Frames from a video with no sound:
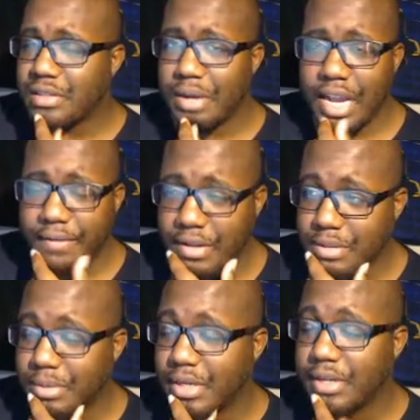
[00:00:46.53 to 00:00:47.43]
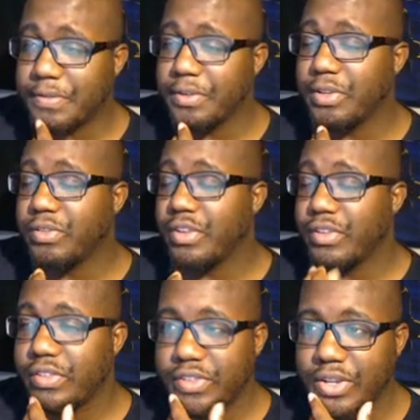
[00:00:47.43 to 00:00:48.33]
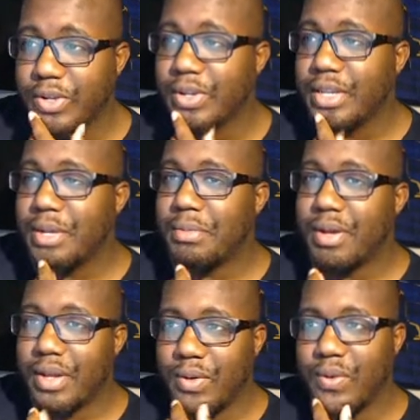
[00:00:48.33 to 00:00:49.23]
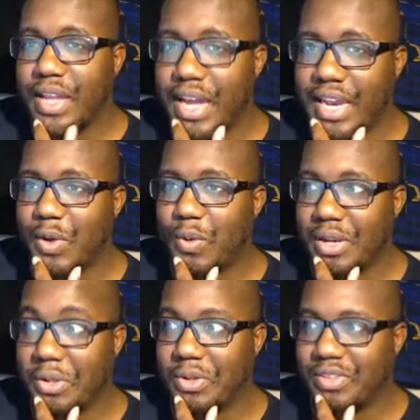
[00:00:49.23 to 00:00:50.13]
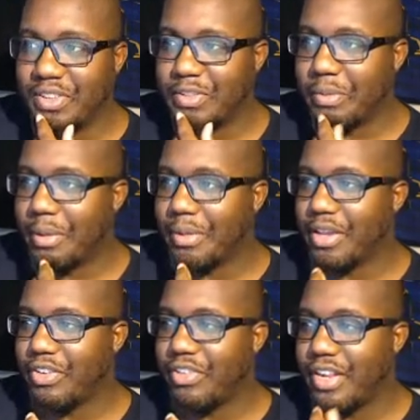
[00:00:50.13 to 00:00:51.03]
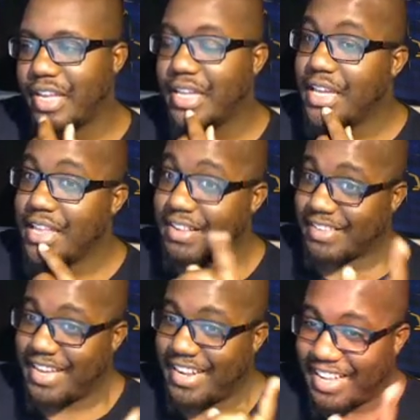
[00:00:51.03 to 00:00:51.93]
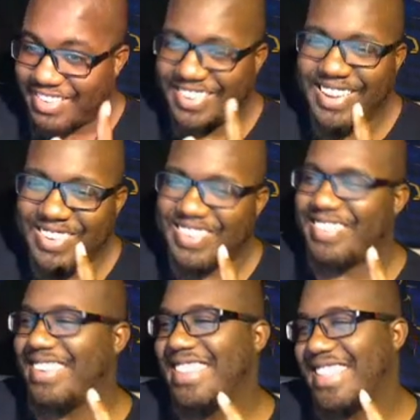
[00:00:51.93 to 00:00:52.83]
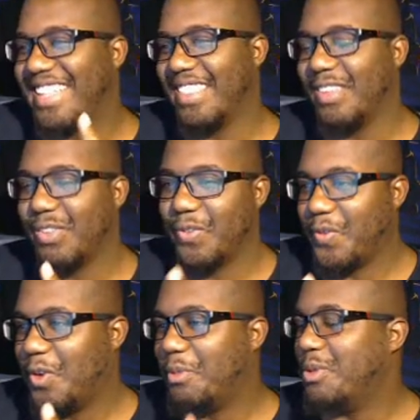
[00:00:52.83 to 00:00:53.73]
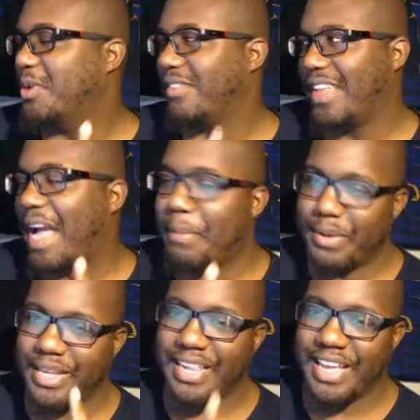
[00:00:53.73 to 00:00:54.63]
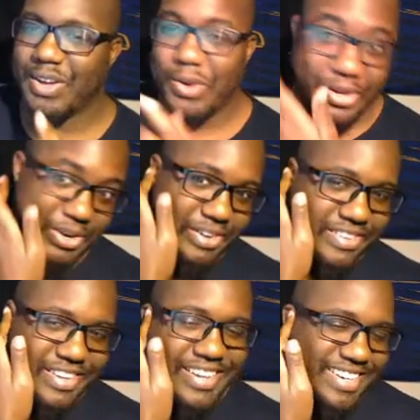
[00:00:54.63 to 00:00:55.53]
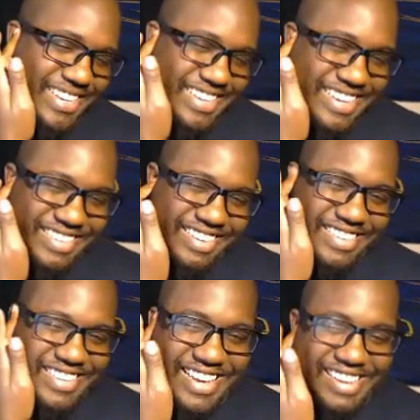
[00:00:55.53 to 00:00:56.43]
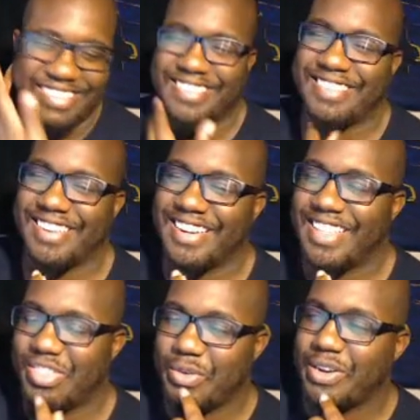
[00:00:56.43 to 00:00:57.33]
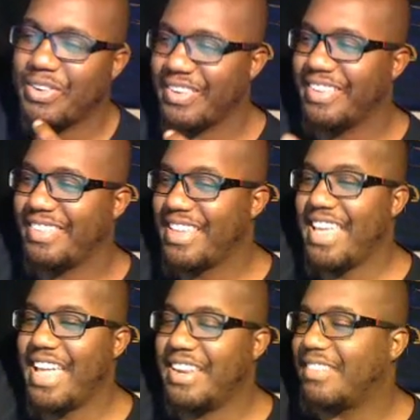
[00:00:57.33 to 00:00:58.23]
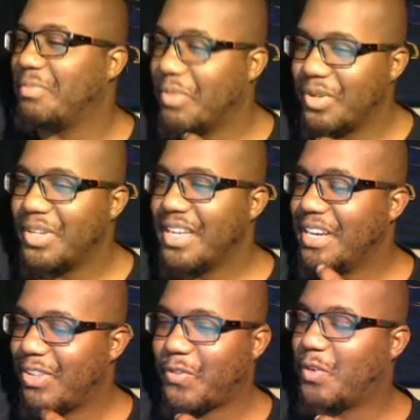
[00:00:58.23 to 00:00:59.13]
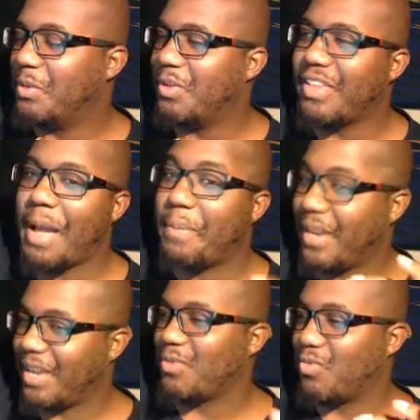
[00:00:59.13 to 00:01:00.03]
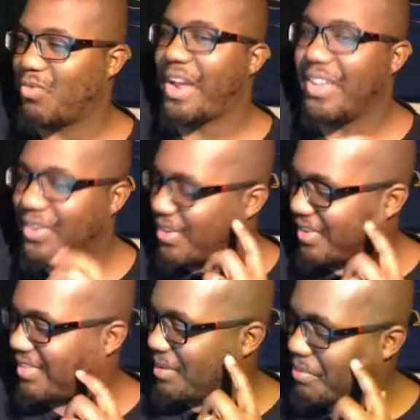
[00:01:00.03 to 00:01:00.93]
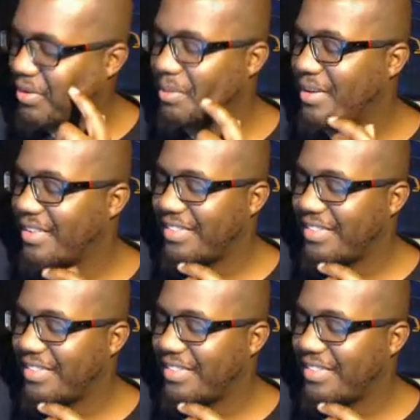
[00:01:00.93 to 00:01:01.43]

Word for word: I have nothing but love for you, sis. So, but we had like one little tense moment yesterday, and it's kind of actually interesting that this full moon is happening like on her sun because she's a Cancer sun at three degrees, and this moon, this full moon's happening like right on her sun, pretty much.